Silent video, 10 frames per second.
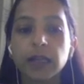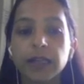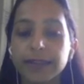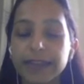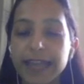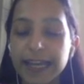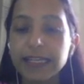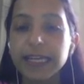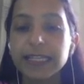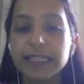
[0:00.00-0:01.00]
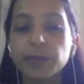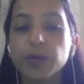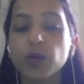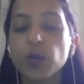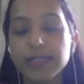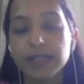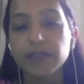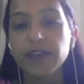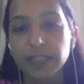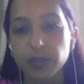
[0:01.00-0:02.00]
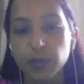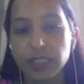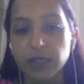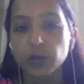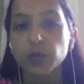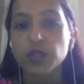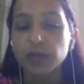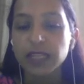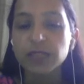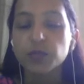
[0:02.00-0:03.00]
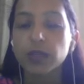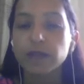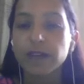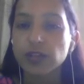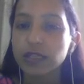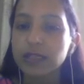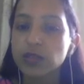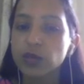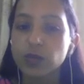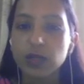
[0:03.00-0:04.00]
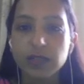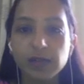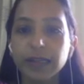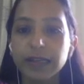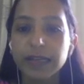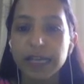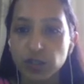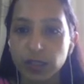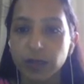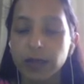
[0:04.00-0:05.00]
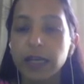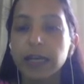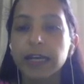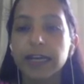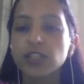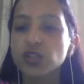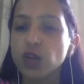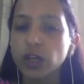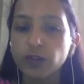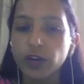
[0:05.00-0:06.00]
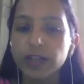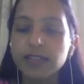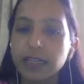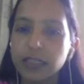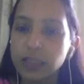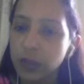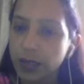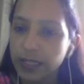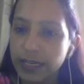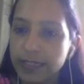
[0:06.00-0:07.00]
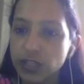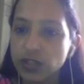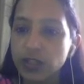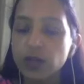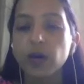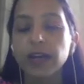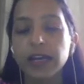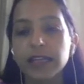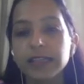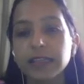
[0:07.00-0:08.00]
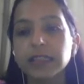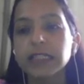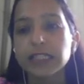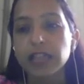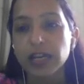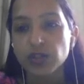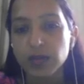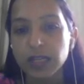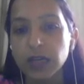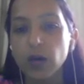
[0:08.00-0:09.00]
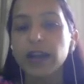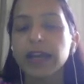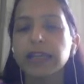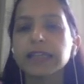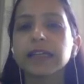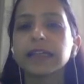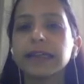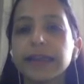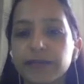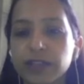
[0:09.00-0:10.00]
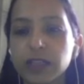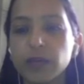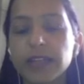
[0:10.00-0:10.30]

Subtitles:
Next, it is a pervasive activity, which means motivation is universal in nature. It is not for a single organization or any single industry or any single level, whether